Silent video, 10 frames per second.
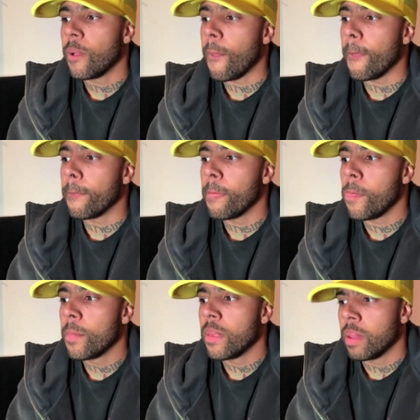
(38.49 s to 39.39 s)
Um,
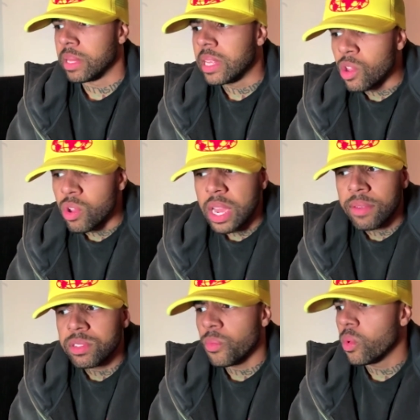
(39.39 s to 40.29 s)
but then you'll
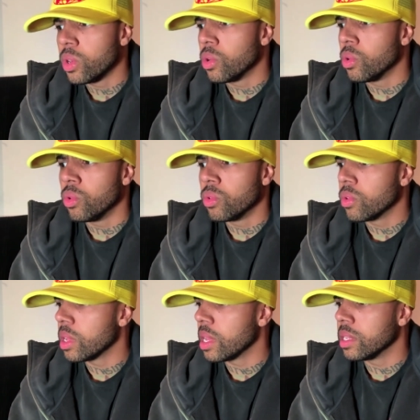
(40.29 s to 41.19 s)
have someone
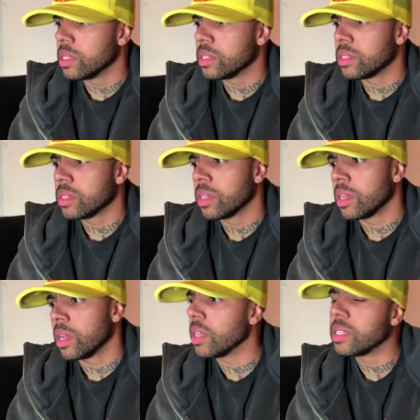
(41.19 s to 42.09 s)
who is
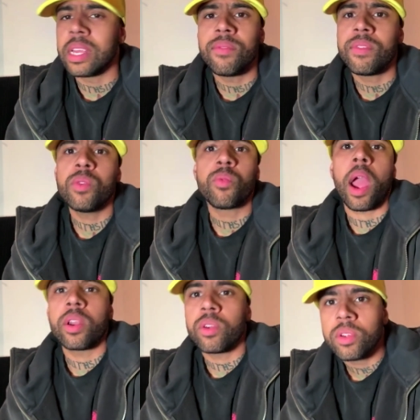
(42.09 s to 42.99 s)
a TV
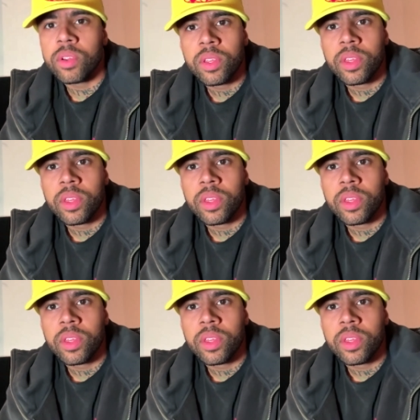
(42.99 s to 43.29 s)
writer,